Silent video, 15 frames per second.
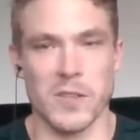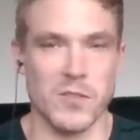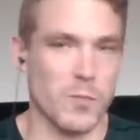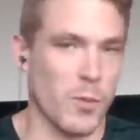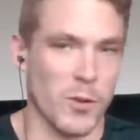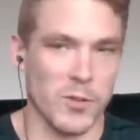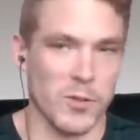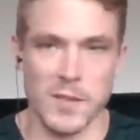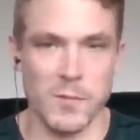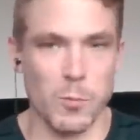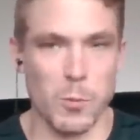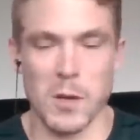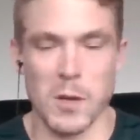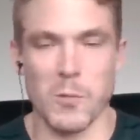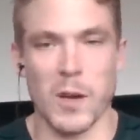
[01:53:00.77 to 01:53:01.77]
or pulls at
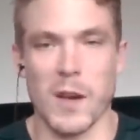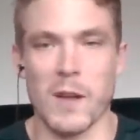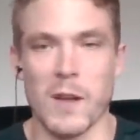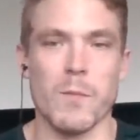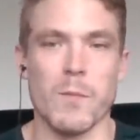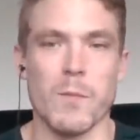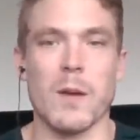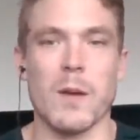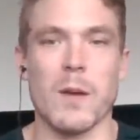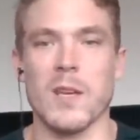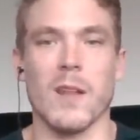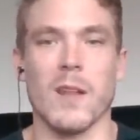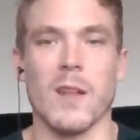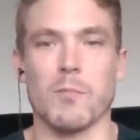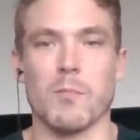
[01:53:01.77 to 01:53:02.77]
what, whatever it may be,
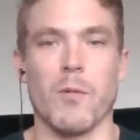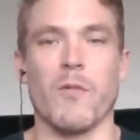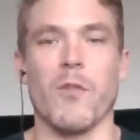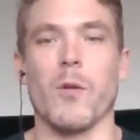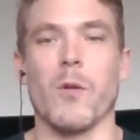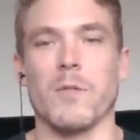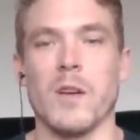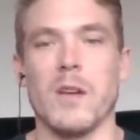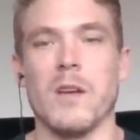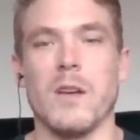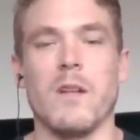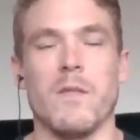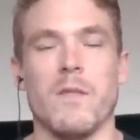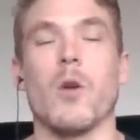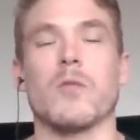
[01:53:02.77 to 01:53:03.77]
like provoke
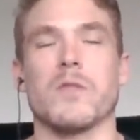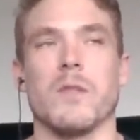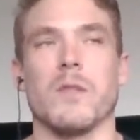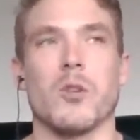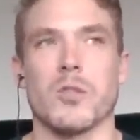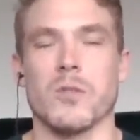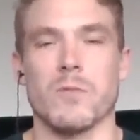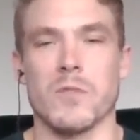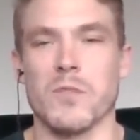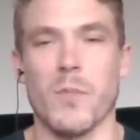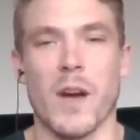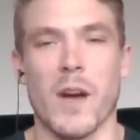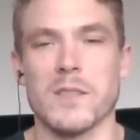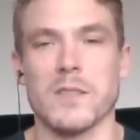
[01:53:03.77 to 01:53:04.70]
evokes emotional responses,